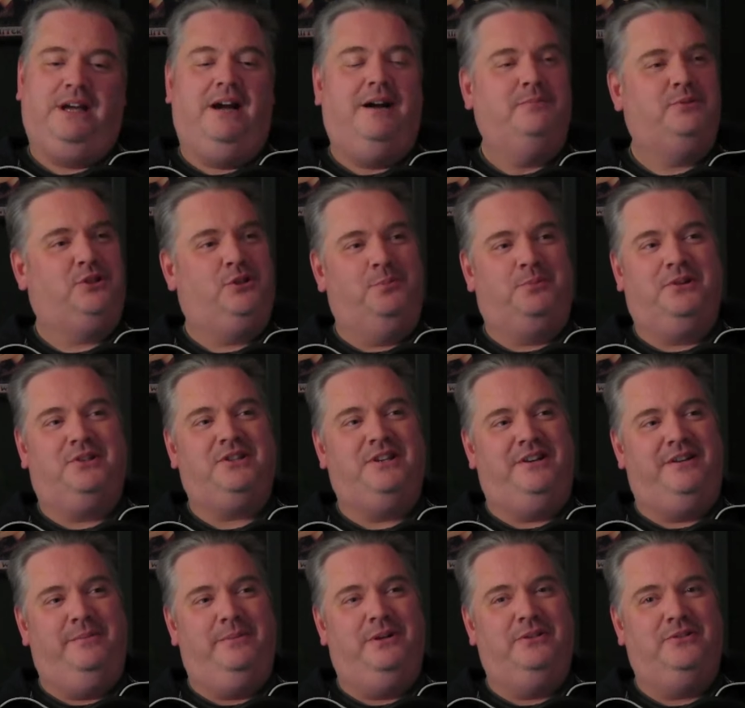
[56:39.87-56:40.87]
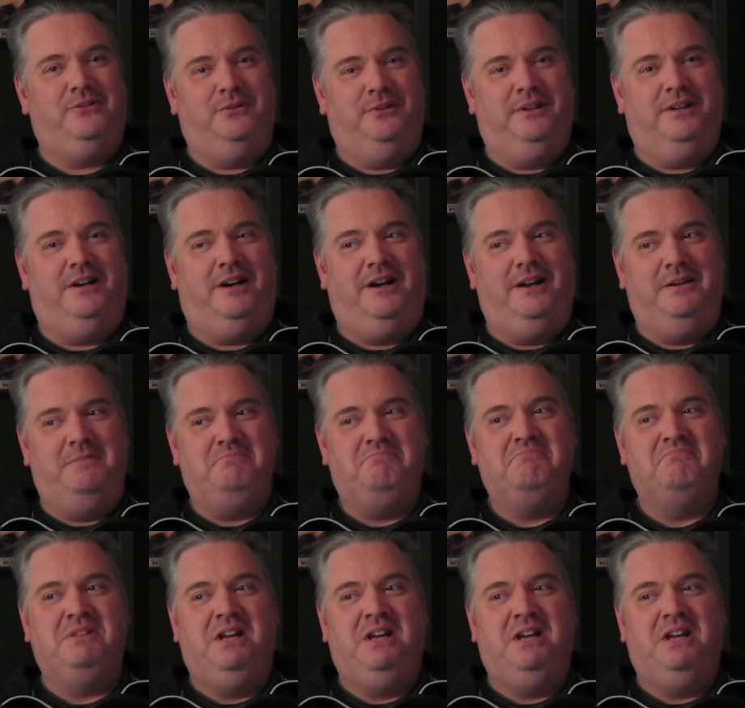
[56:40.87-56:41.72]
Yeah, I'm super excited about doing it. I